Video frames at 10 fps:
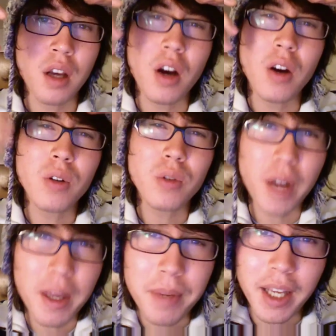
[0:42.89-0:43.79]
Oh,
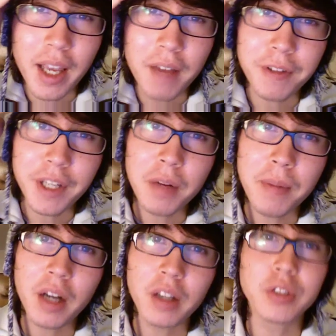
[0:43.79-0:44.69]
right, but I can't forget
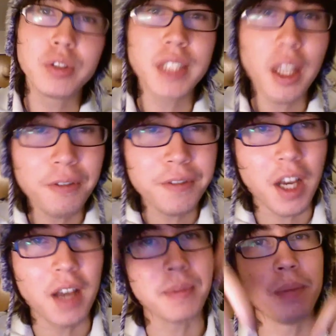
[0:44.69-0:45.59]
about all you
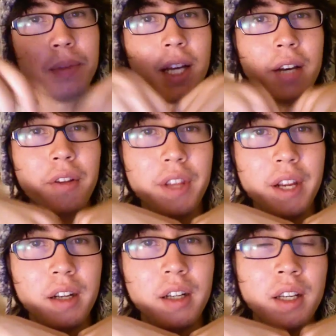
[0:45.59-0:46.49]
self-taught people out
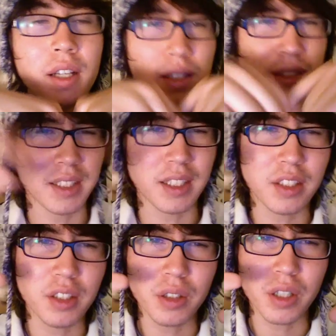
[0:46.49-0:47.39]
there listening
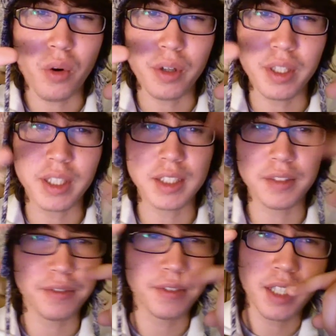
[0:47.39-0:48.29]
to your recordings
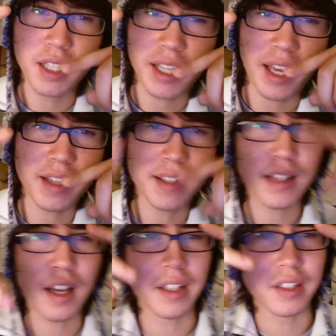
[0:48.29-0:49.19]
of
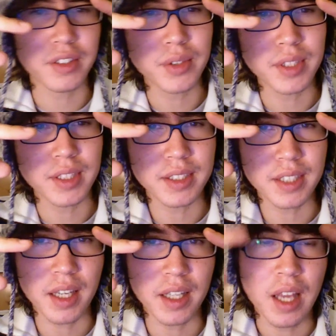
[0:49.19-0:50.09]
Ken-san and
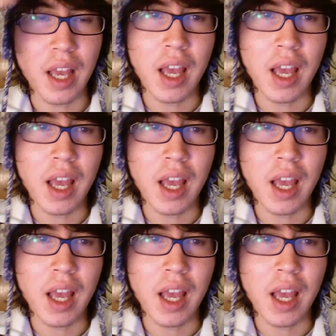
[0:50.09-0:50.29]
Susan-san.